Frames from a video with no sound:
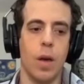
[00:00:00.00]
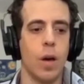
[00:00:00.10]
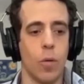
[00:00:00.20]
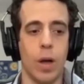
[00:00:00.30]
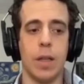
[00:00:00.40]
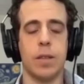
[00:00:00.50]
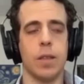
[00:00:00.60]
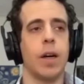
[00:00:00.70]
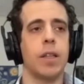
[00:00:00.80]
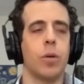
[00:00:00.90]
Well, that's a
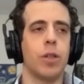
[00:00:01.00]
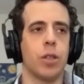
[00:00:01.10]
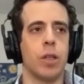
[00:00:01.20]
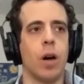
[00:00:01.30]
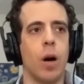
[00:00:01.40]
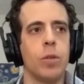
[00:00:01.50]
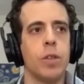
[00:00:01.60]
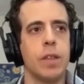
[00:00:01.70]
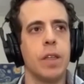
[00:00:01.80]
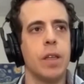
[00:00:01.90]
great question.
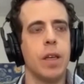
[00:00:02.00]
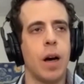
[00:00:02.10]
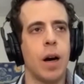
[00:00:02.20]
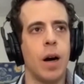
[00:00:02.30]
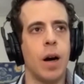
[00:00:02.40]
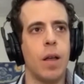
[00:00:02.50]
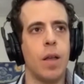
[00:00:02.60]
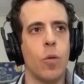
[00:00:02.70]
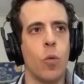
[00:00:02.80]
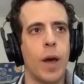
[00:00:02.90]
Obviously,
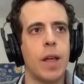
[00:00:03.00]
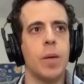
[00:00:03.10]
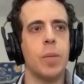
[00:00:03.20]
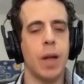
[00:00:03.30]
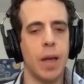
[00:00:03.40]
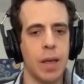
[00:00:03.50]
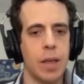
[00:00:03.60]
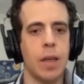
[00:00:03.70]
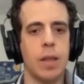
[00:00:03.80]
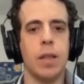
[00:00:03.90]
when I play
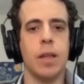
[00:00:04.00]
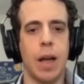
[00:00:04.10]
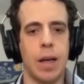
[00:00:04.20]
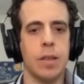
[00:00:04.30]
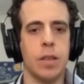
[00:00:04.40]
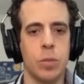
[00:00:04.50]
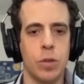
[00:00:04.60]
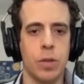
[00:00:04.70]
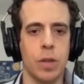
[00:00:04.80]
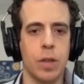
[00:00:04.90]
Indian classical
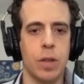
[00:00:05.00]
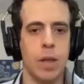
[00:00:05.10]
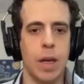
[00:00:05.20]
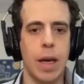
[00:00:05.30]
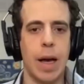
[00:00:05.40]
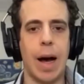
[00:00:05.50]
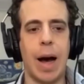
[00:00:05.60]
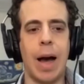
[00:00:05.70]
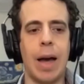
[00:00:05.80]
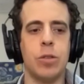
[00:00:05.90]
music,
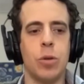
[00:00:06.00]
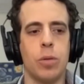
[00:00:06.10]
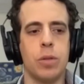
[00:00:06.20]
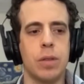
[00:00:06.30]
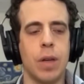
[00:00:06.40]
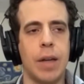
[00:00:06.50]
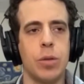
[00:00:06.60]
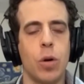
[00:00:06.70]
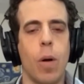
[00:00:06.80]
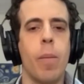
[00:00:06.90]
I don't try
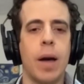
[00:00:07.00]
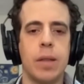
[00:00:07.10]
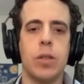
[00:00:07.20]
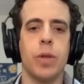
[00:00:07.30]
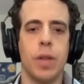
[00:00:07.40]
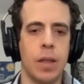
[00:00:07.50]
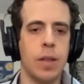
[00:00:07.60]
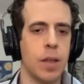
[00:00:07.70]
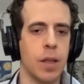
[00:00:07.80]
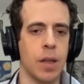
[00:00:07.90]
to combine it with
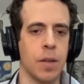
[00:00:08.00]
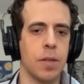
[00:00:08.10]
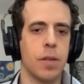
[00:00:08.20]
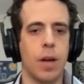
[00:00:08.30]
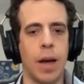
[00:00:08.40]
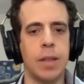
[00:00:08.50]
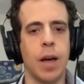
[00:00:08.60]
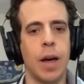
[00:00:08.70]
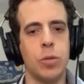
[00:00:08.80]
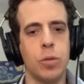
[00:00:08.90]
anything else. I
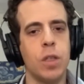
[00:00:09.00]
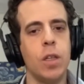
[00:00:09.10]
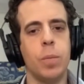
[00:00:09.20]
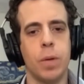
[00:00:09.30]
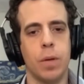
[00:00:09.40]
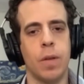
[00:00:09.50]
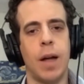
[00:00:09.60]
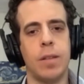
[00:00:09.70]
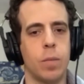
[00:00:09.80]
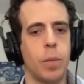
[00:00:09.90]
try to keep
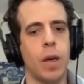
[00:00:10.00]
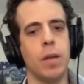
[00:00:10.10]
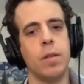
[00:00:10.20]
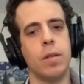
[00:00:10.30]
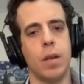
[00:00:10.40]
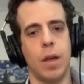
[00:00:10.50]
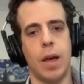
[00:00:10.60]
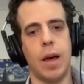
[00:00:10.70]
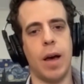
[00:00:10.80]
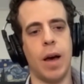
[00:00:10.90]
that space
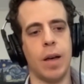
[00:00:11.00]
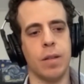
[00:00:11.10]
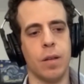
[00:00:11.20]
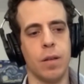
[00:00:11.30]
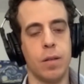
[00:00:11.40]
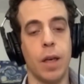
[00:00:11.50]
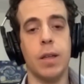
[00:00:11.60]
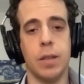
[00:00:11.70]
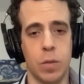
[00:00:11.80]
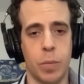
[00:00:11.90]
as a
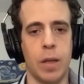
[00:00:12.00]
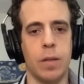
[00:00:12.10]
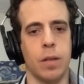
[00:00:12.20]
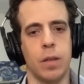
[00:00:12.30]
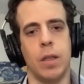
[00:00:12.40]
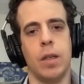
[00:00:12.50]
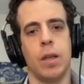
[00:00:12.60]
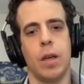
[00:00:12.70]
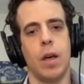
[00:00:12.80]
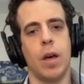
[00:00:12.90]
sacred space, really,
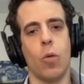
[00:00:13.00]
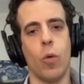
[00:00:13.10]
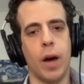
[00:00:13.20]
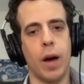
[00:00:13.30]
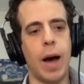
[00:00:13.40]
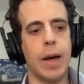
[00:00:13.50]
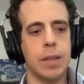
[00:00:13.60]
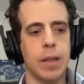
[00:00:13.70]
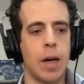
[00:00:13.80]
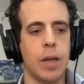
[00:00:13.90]
where I
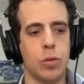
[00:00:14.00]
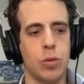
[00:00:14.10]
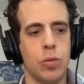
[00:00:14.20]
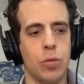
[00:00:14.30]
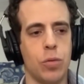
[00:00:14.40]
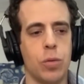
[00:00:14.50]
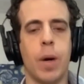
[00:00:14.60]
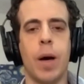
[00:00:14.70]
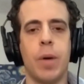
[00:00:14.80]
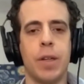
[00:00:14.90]
try to do
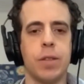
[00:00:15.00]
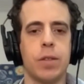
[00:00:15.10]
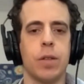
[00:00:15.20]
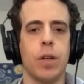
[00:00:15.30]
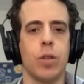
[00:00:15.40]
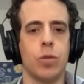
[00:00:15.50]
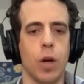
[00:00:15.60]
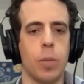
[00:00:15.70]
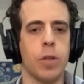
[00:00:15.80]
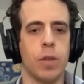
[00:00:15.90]
my best to
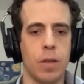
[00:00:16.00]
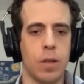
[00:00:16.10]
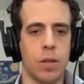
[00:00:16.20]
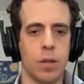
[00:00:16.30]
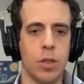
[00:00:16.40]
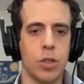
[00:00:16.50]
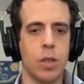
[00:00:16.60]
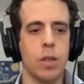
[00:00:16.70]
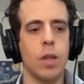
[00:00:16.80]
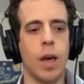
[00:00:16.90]
represent the
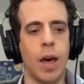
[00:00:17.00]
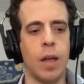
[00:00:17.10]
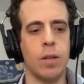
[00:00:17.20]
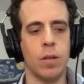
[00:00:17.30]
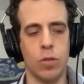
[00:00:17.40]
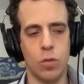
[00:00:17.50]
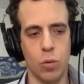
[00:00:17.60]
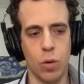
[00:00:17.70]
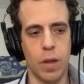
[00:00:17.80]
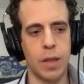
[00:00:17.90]
tradition and the
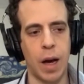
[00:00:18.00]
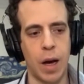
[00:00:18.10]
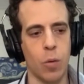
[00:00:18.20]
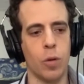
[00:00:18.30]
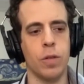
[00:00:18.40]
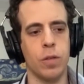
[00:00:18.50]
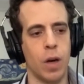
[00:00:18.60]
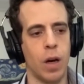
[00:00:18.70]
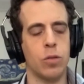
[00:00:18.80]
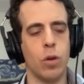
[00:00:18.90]
school that I was
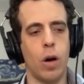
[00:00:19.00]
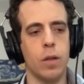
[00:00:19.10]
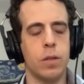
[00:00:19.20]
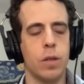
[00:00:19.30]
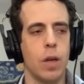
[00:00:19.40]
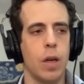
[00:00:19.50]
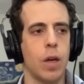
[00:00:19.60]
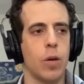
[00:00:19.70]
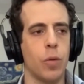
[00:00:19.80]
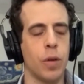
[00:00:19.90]
taught,
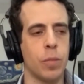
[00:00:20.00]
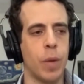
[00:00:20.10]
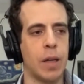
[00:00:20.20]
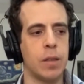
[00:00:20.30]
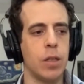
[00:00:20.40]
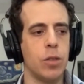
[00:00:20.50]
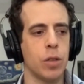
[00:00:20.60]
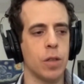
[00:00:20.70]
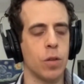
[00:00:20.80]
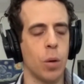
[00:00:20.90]
with my teacher
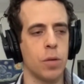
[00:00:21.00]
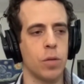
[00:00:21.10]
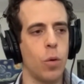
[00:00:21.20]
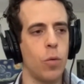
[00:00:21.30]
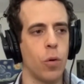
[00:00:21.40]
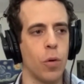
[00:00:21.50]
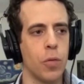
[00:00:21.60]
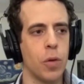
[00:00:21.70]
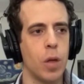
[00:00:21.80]
and so on and so forth.